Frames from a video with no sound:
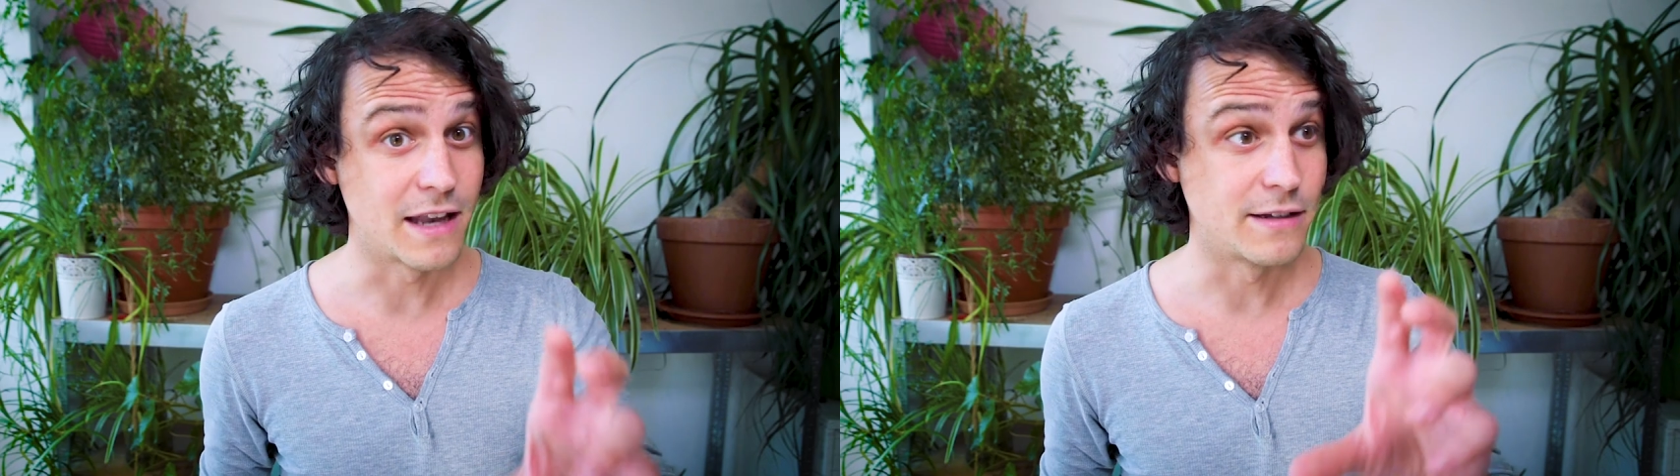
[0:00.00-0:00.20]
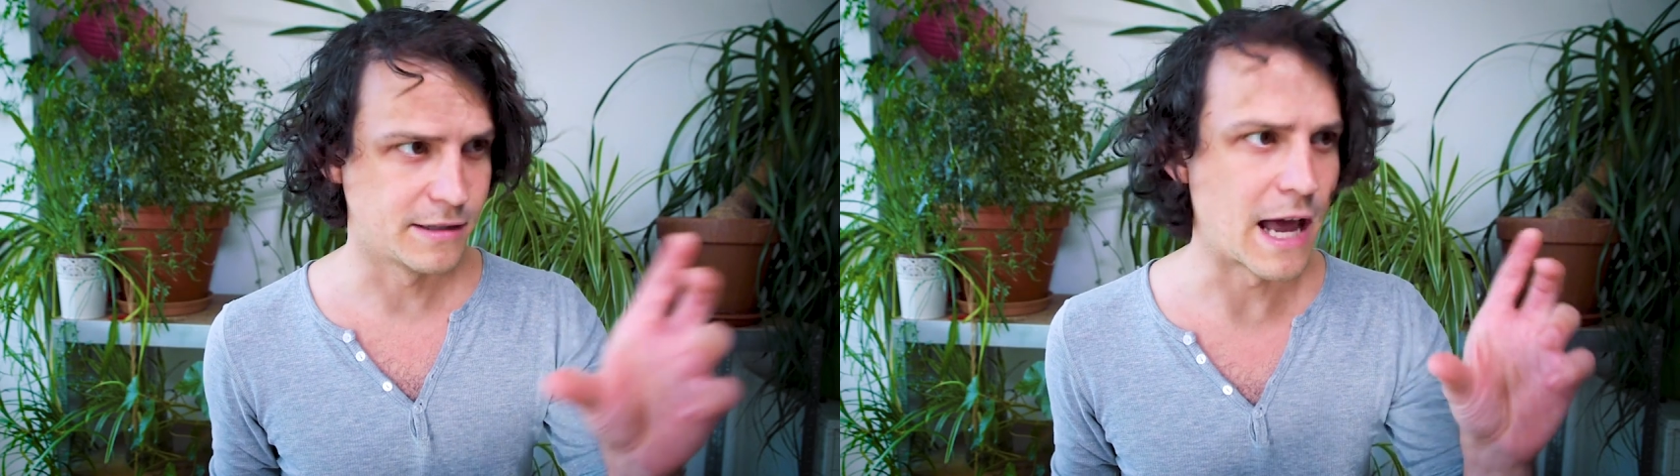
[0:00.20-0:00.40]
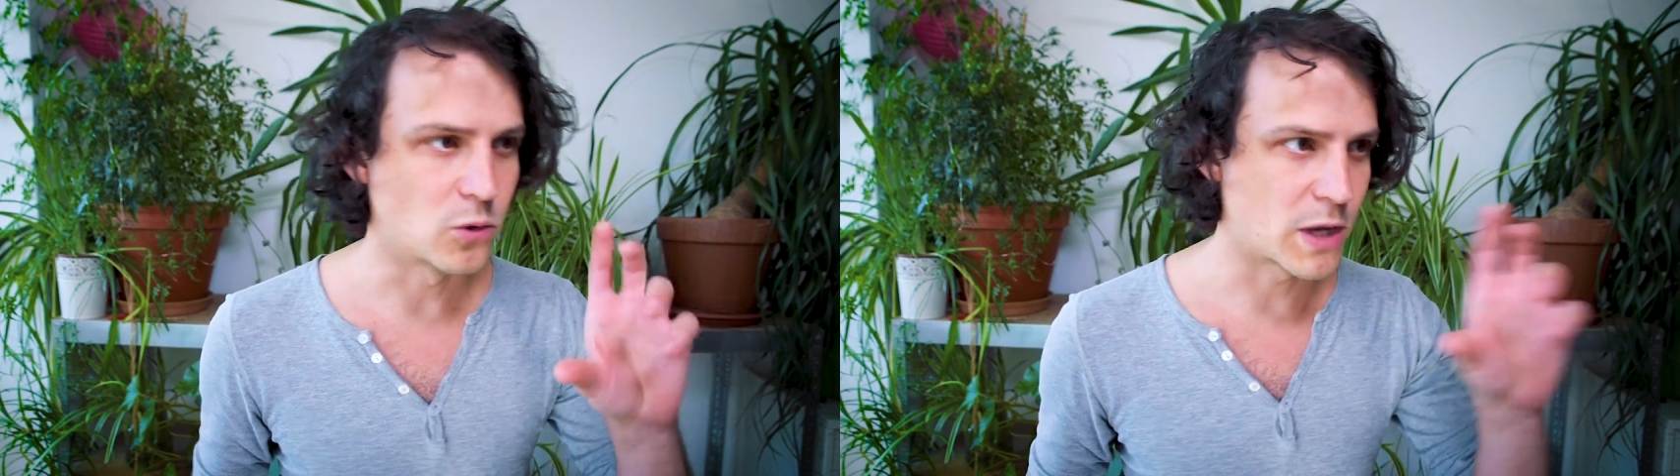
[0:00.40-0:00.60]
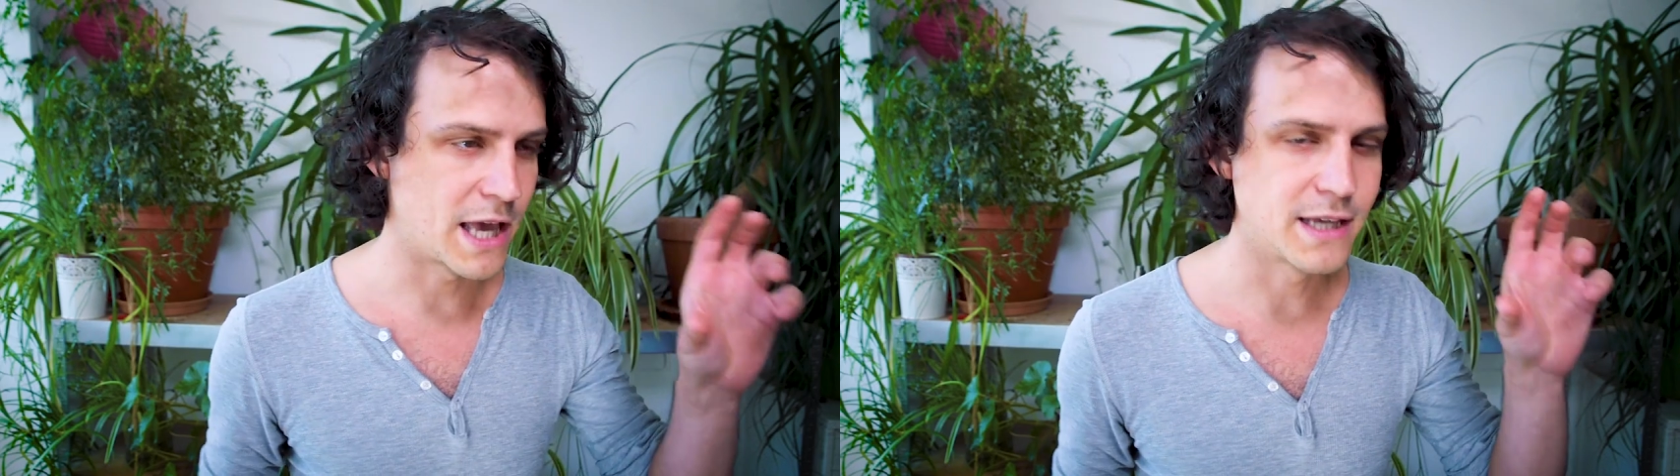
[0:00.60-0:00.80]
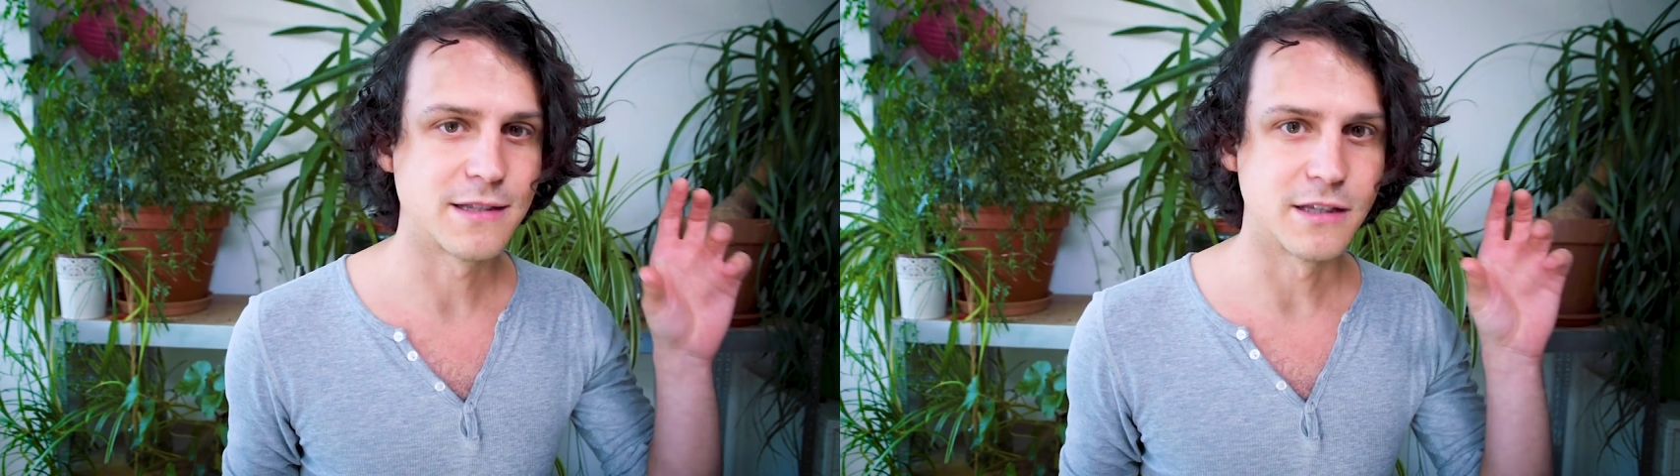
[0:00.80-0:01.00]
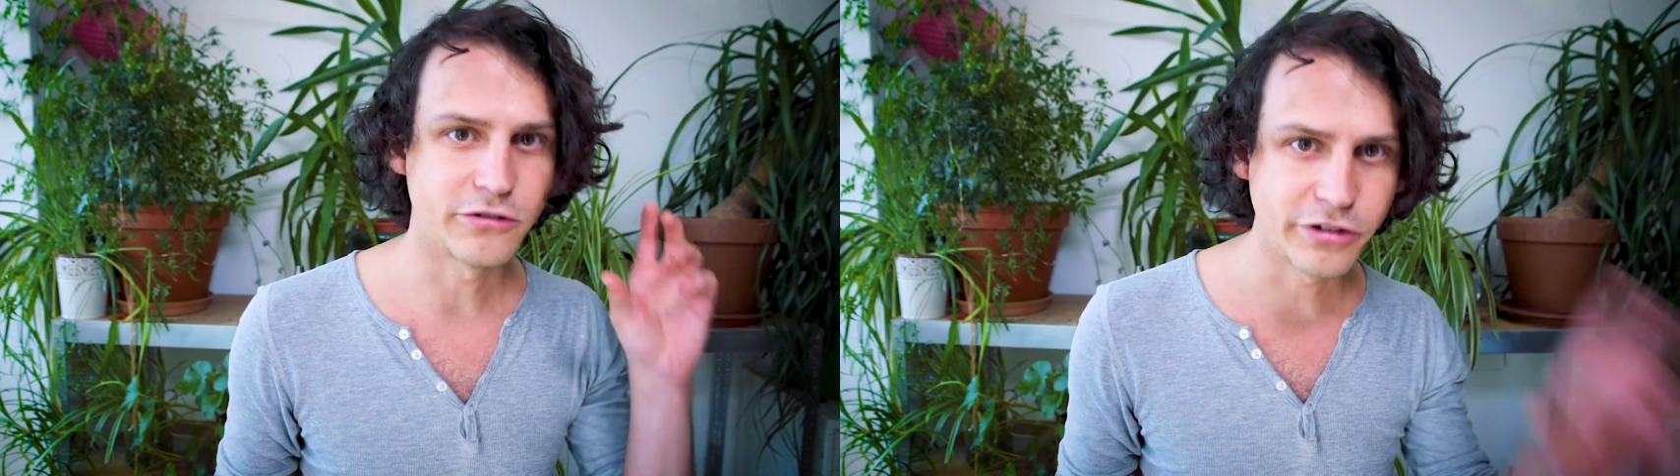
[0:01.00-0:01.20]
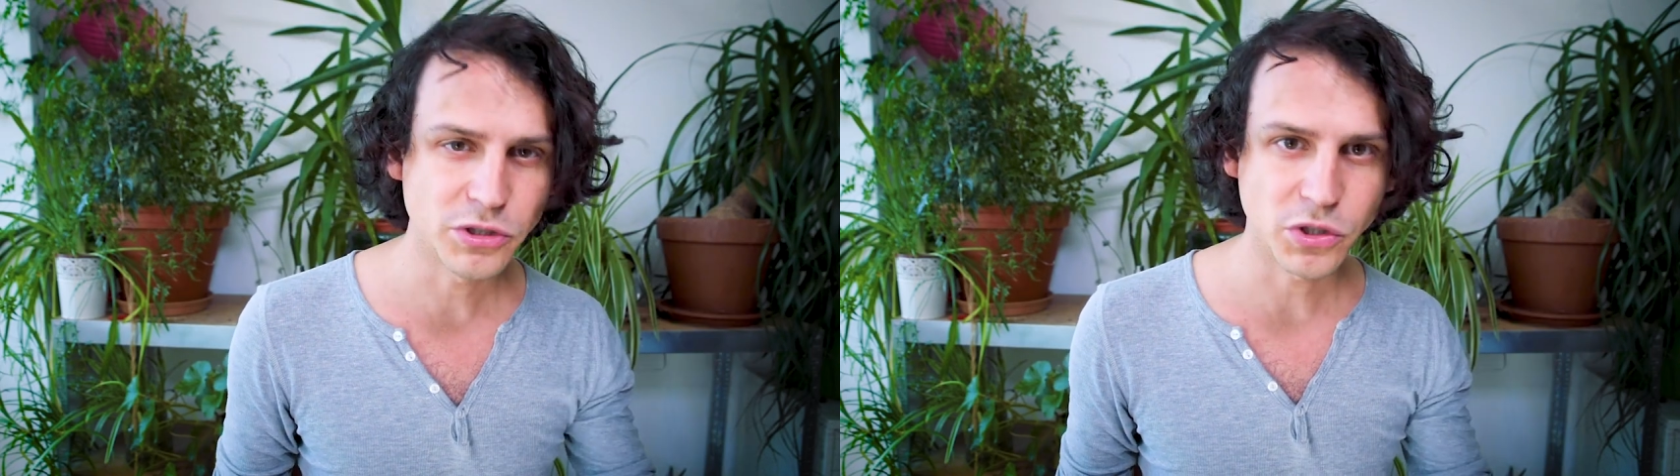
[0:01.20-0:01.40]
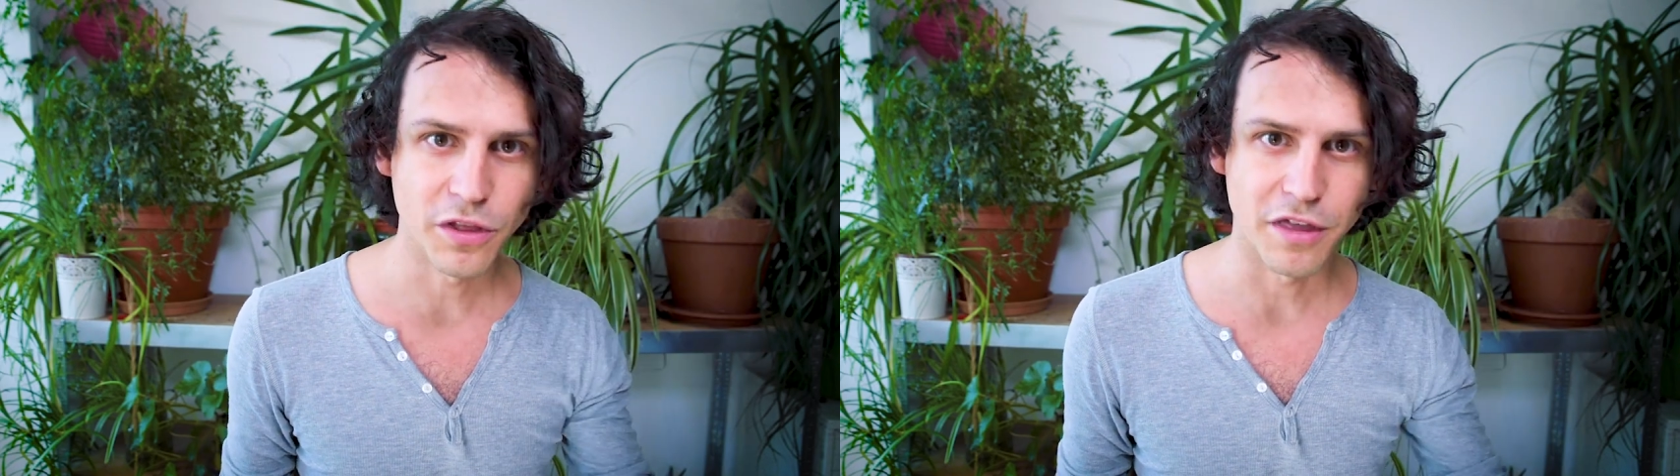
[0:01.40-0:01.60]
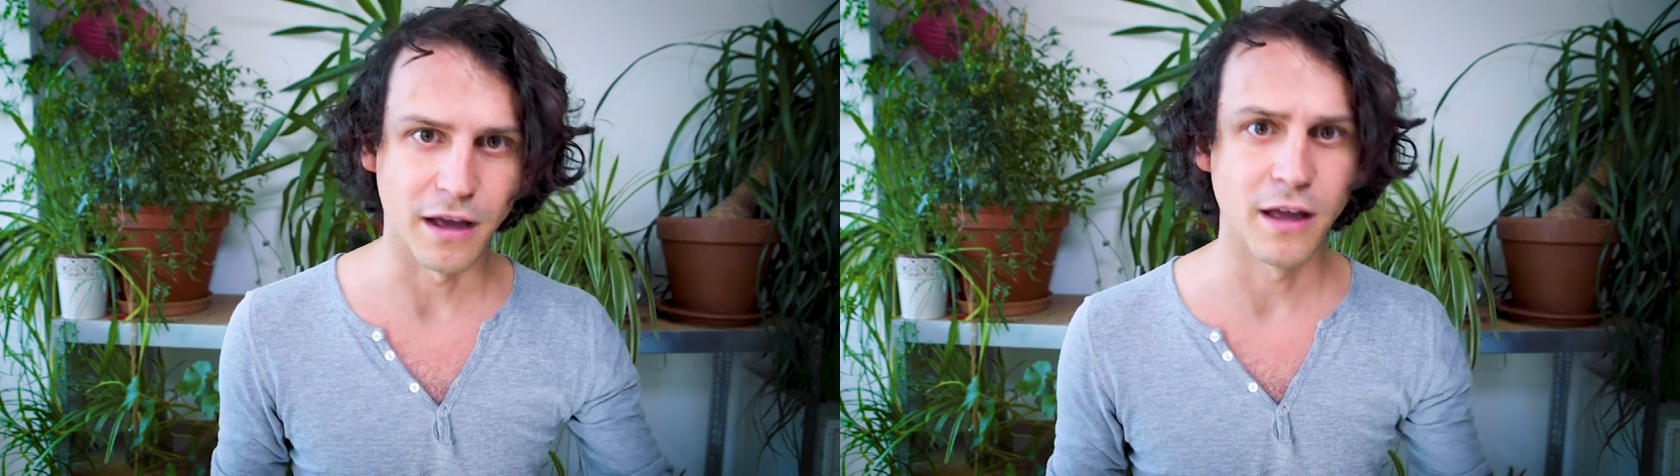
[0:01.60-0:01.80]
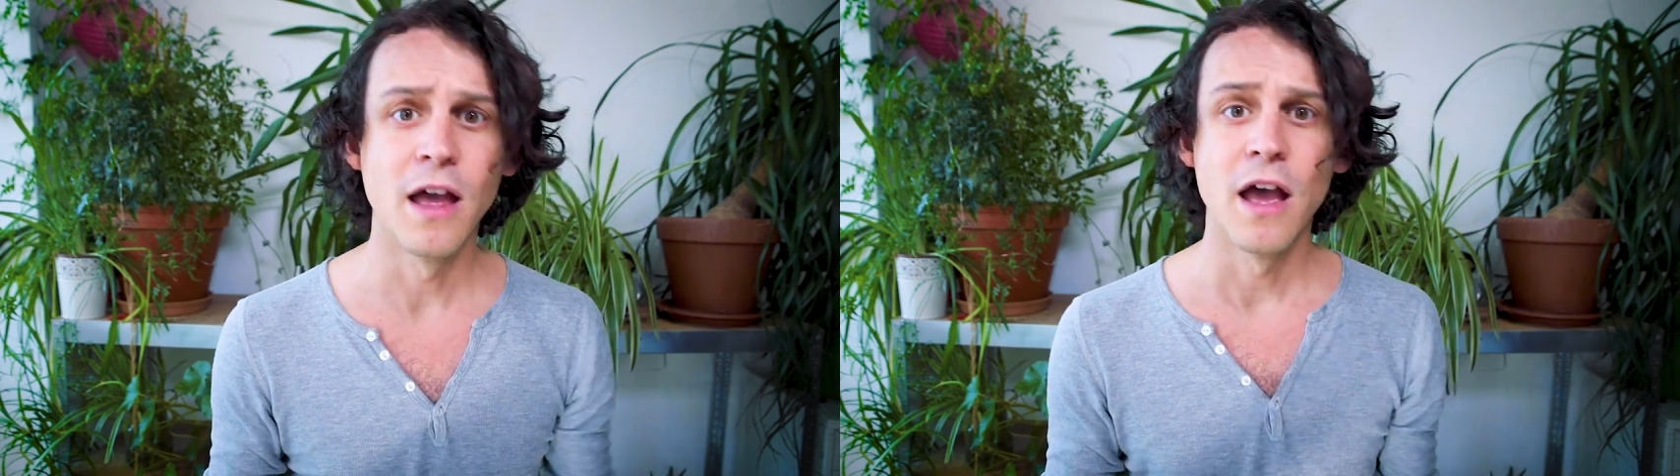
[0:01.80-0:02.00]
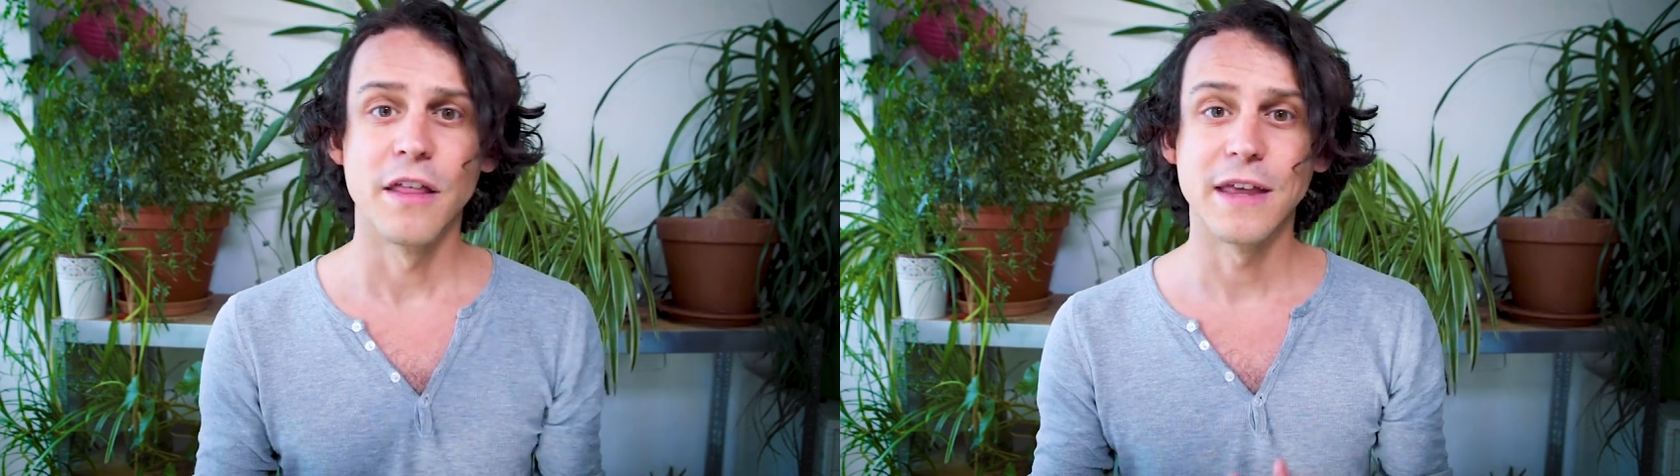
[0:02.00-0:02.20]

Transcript: and now here's the crucial thing,